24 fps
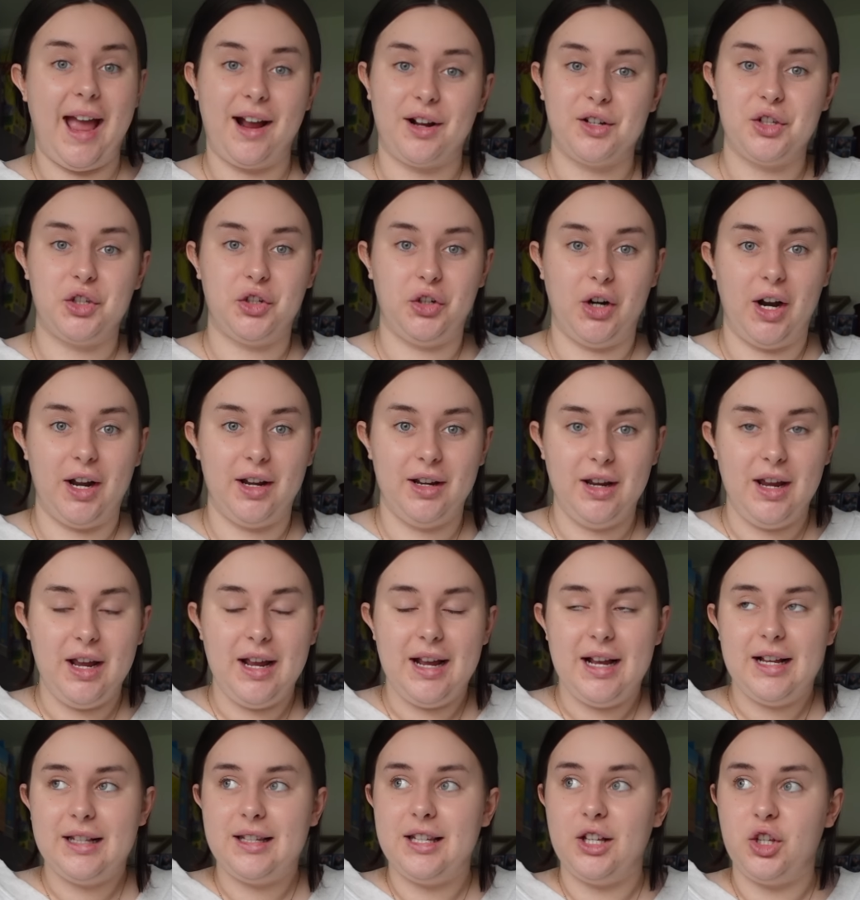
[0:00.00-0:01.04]
extra
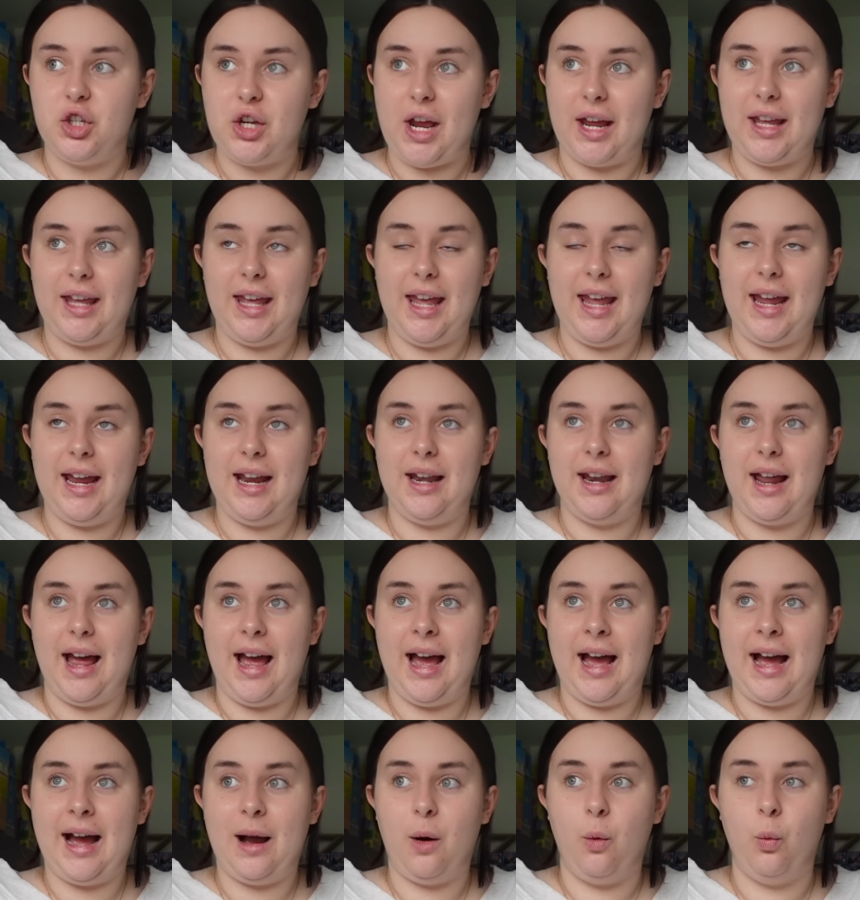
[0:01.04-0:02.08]
to check in
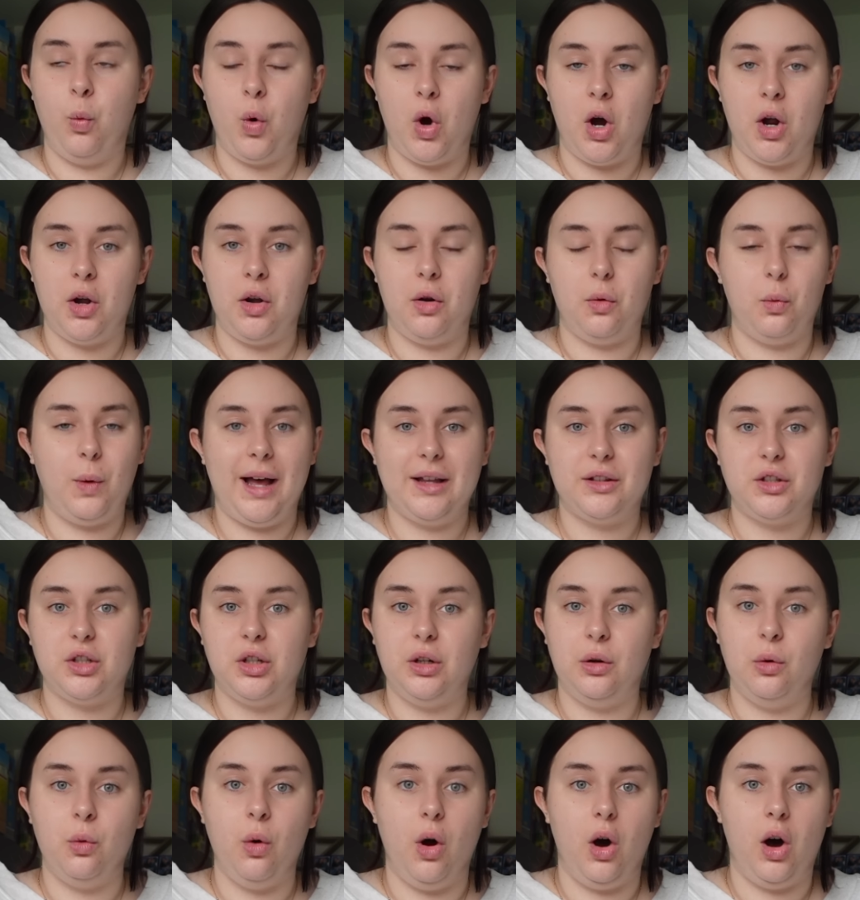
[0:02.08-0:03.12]
at 1 mile
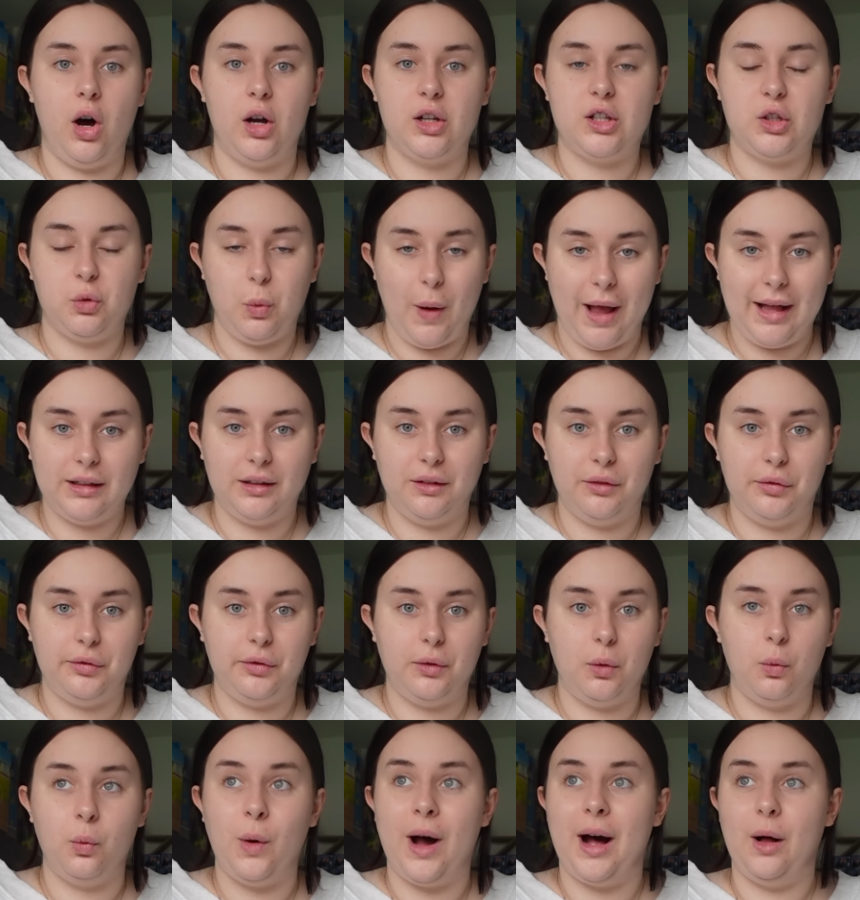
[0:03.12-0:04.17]
2 or
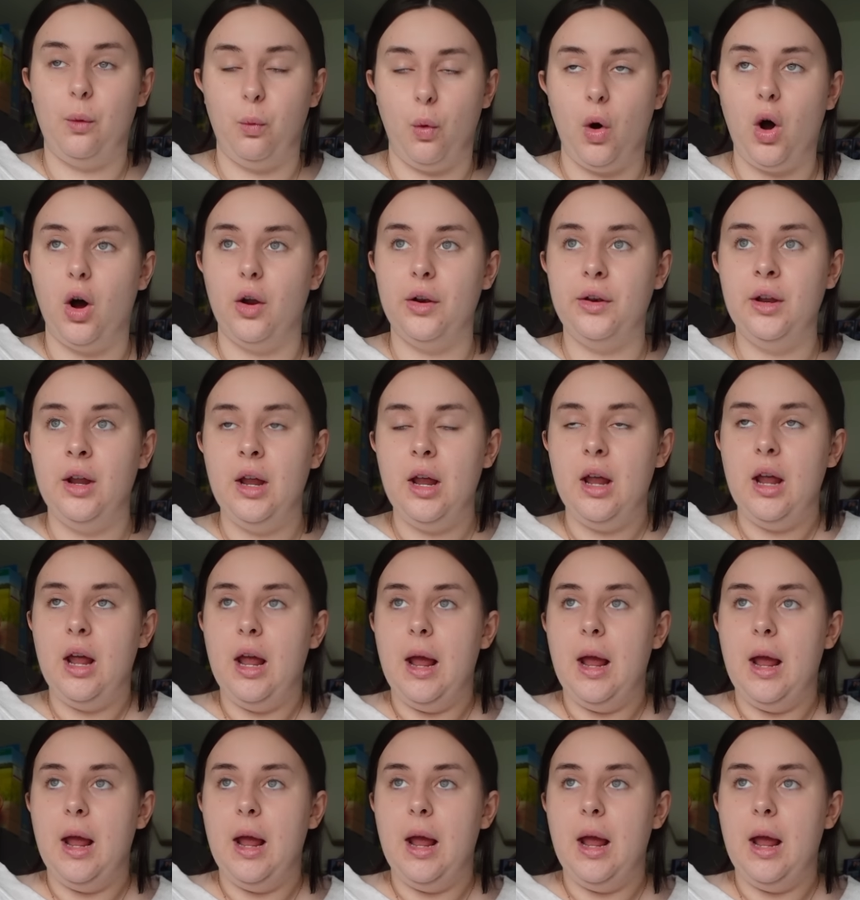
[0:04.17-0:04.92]
12 mile 1,